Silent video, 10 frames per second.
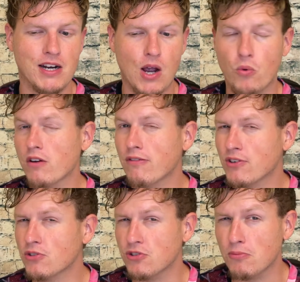I wouldn't
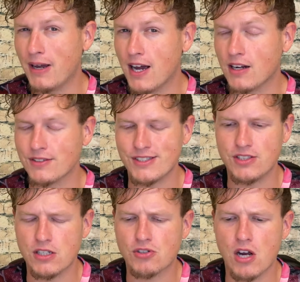feel too bad because it
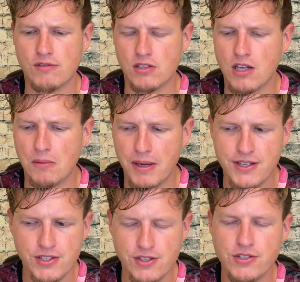does cover a lot of
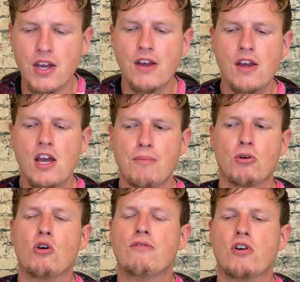bases. But
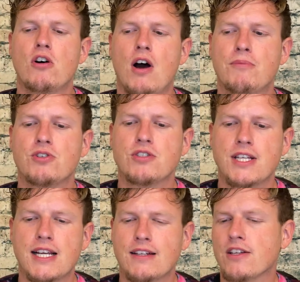overall, I'm just
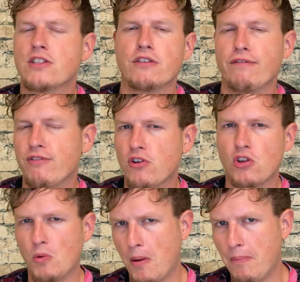taking this to feel a
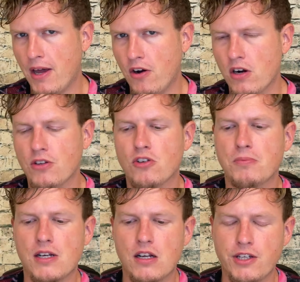little bit better, a little
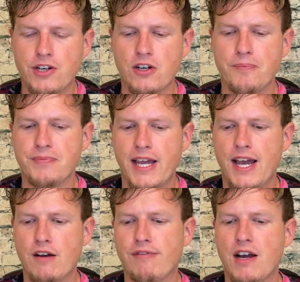bit cleaner.
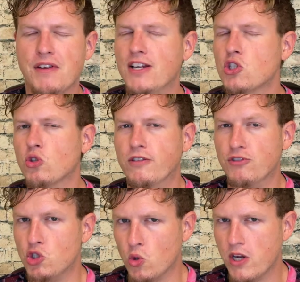And if I have any sort
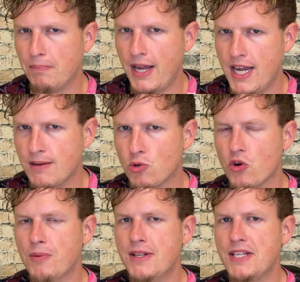of joint pain, I'm going
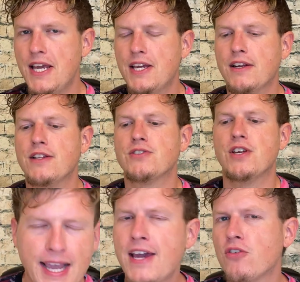to be taking it.
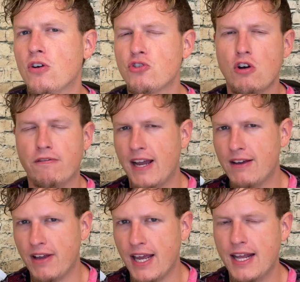And also if I
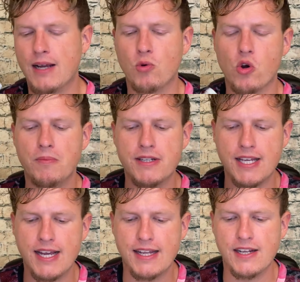have a headache, I'm going to be
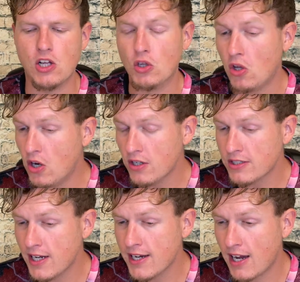taking it
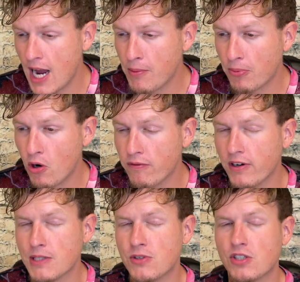alongside ibuprofen.
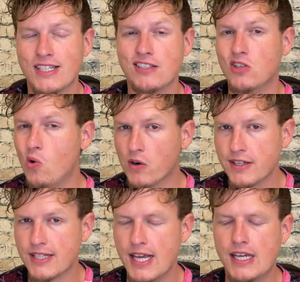As much as I don't want
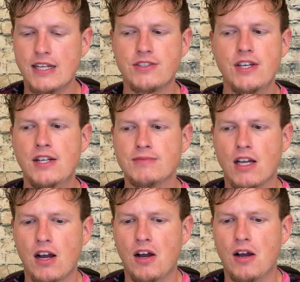to take it,
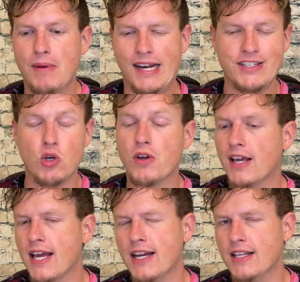um, and I don't get
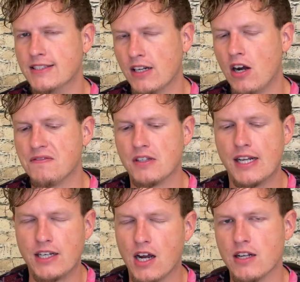headaches that often, I
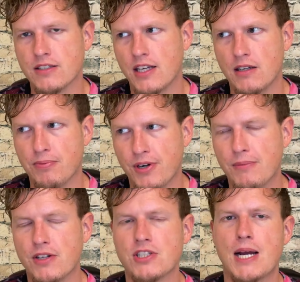gotta take pretty
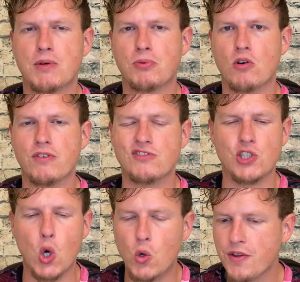much ibuprofen. It's the
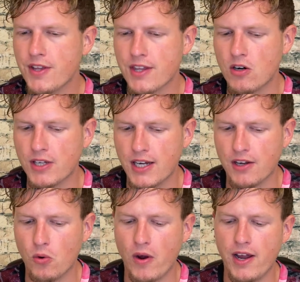only thing that'll kick it
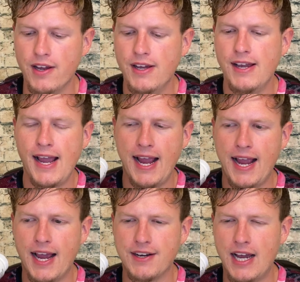away.
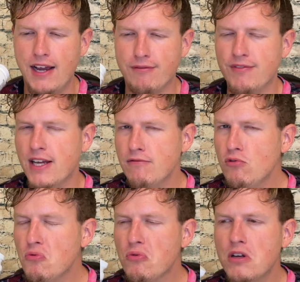And I've
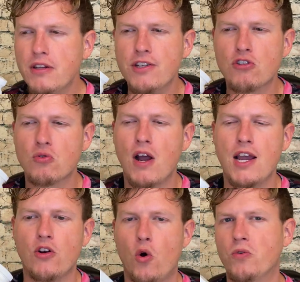never really
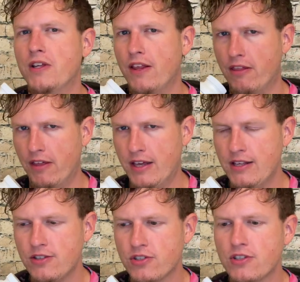tried only
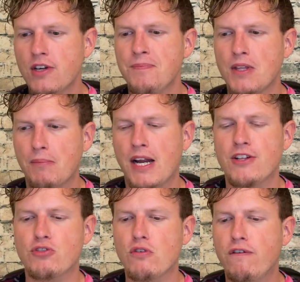this, but I
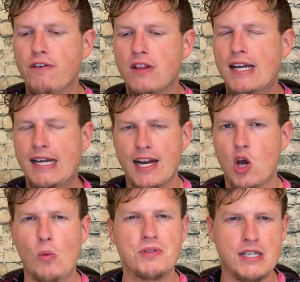do feel like it
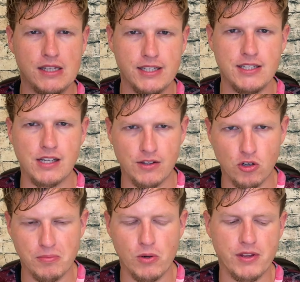helps at least a
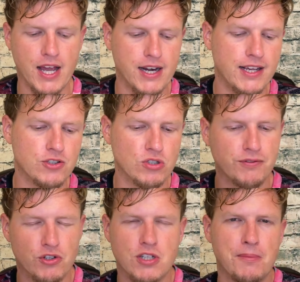little bit with headaches. So if
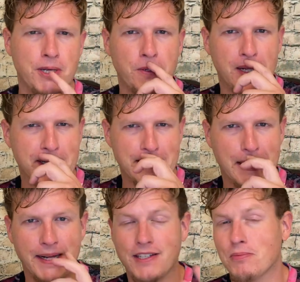you're somebody who gets
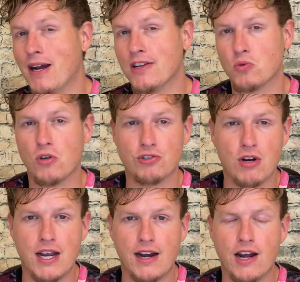headaches, might as well
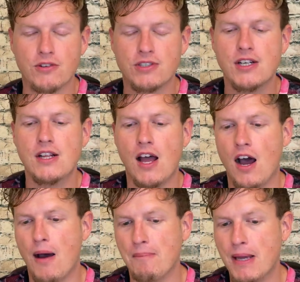try it out.
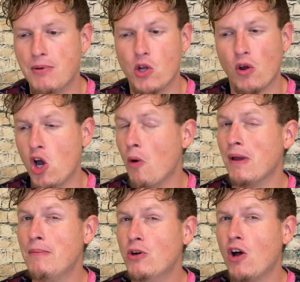Um, maybe it'll help.
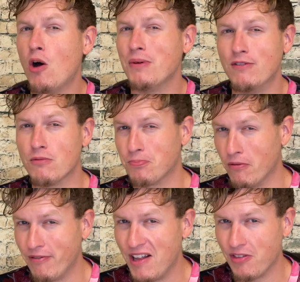Maybe it'll help even
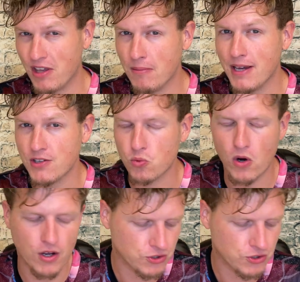prevent them as well.